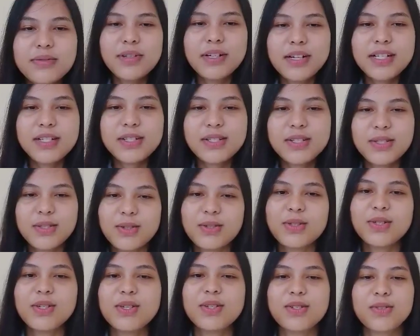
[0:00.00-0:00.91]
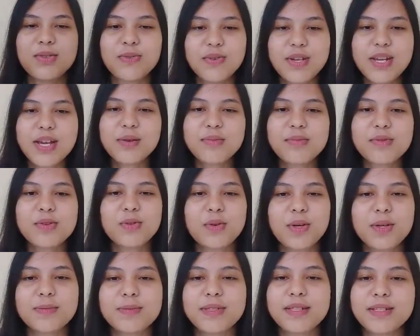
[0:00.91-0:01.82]
Various solutes
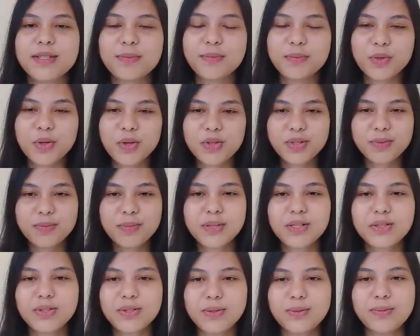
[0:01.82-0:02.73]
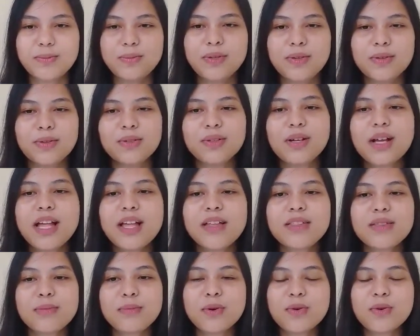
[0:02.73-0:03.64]
reabsorbed in the proximal tubule.
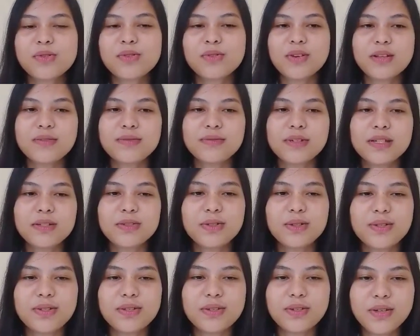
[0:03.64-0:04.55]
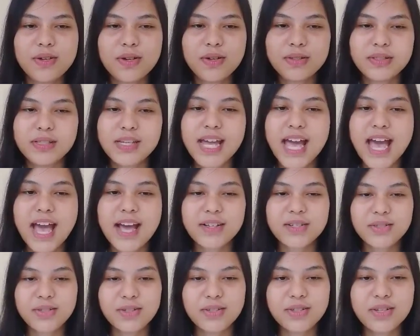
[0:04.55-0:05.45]
The most relevant to diuretic
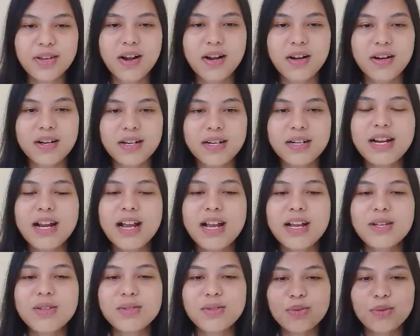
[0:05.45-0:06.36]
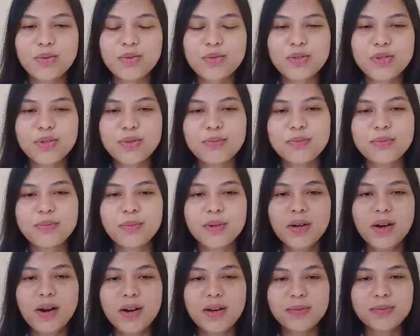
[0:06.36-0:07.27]
action are sodium
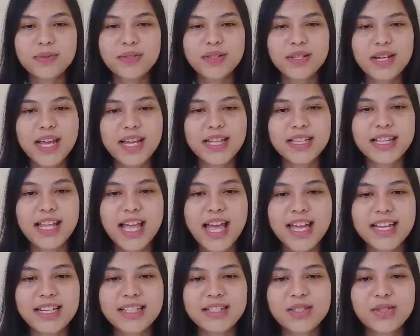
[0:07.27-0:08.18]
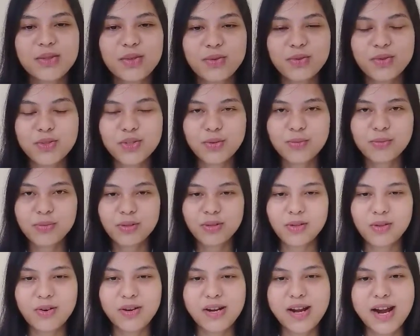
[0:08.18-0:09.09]
carbonate and sodium
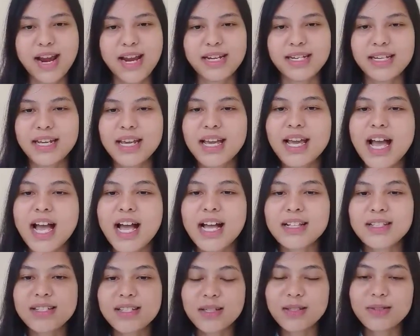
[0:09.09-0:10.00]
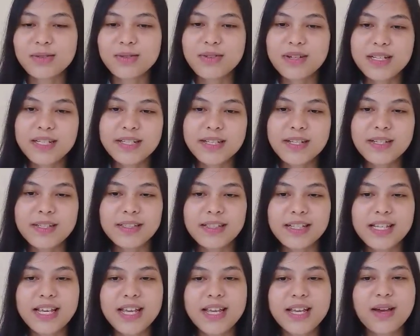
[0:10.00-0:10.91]
chloride. Until
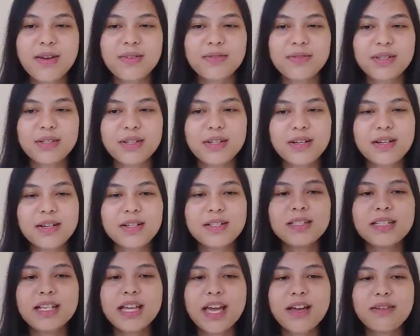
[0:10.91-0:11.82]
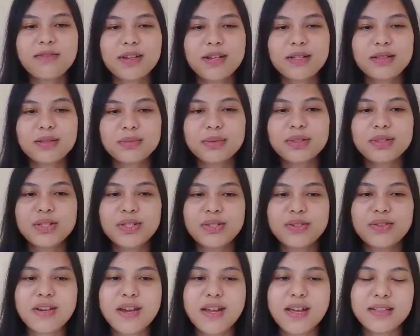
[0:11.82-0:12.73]
recently, of the currently available
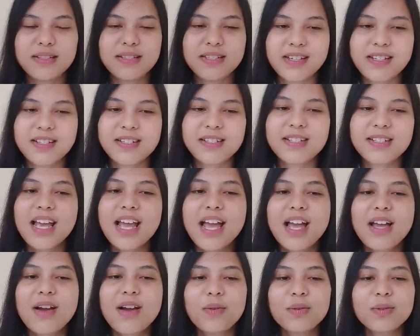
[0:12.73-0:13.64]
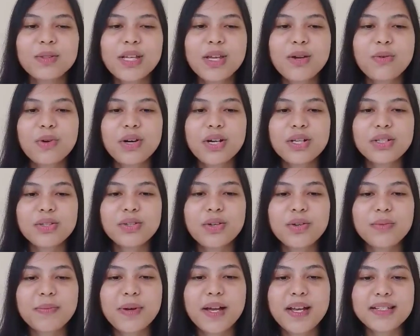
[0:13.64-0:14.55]
diuretics, only one
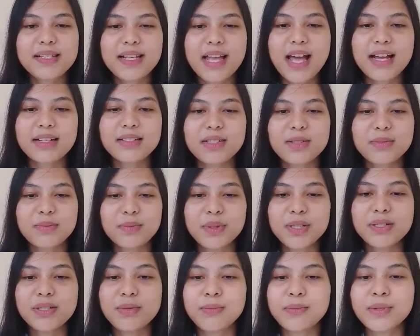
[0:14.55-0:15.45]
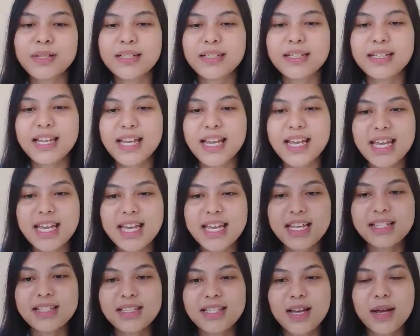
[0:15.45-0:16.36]
group has acted predominantly
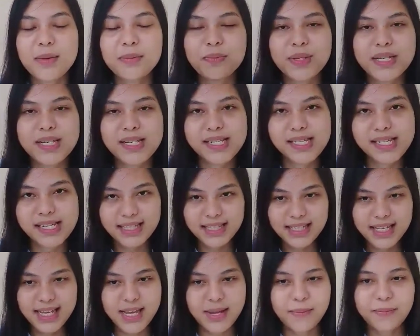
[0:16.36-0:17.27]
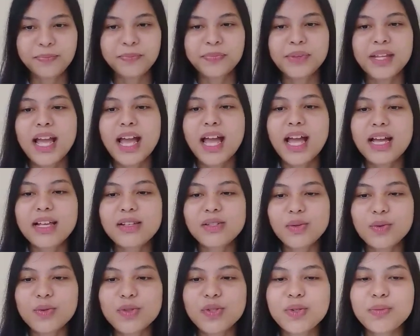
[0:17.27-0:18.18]
in the PCT.
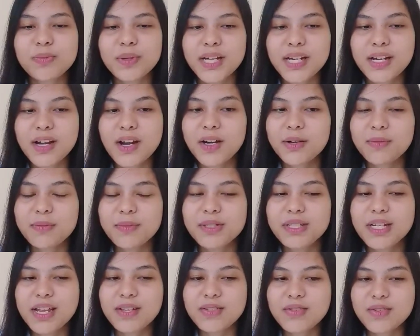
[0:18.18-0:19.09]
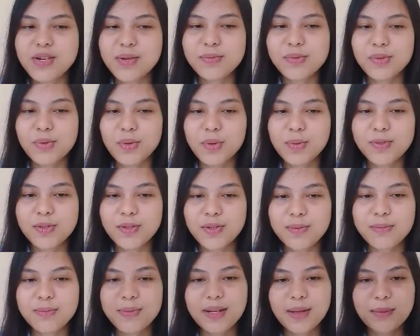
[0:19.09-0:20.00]
Sodium bicarbonate
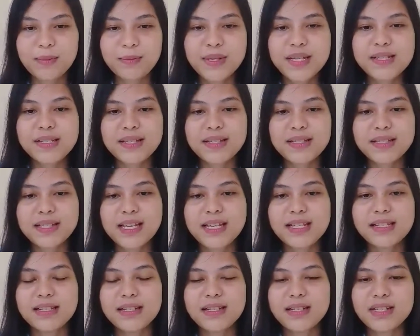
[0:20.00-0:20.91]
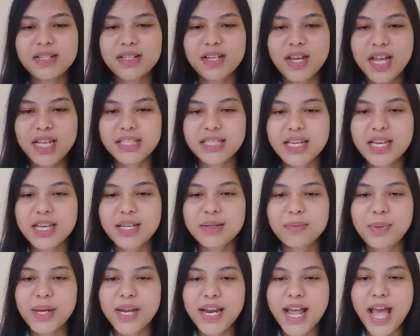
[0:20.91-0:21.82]
reabsorption by the PCT is
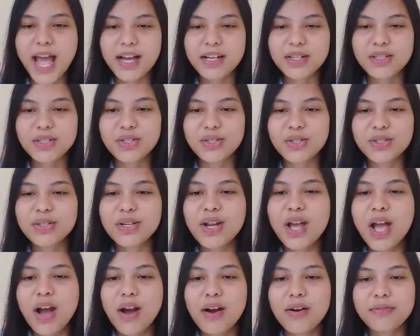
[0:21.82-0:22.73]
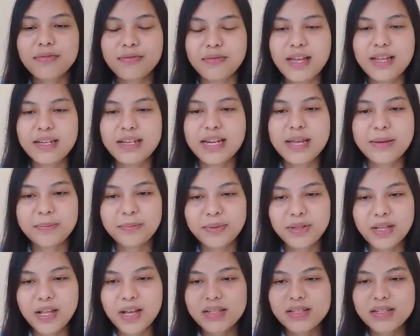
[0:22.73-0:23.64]
initiated by the action of Na+-H+